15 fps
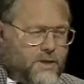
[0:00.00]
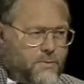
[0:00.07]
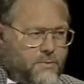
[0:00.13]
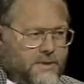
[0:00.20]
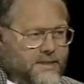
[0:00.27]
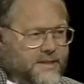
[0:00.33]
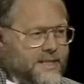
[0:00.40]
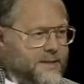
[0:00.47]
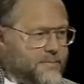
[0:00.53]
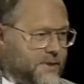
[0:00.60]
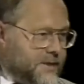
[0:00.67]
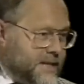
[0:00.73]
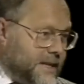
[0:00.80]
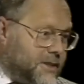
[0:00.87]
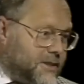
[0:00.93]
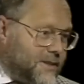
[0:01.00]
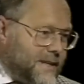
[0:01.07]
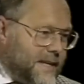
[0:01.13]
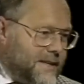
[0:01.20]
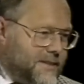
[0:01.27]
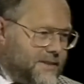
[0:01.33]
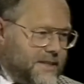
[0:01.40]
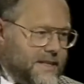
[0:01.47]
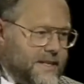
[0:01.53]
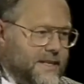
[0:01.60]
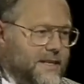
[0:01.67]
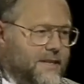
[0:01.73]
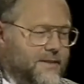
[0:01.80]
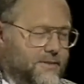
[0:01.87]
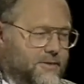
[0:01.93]
with the potential energy
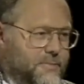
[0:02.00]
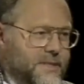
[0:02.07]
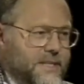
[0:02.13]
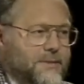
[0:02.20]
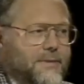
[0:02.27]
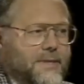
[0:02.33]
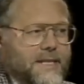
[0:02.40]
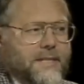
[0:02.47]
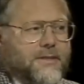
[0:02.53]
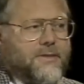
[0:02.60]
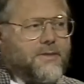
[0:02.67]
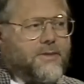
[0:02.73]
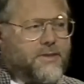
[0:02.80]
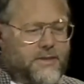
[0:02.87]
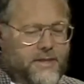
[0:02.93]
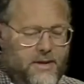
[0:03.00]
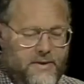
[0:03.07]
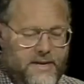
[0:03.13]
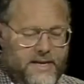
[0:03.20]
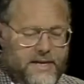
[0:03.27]
that's being released going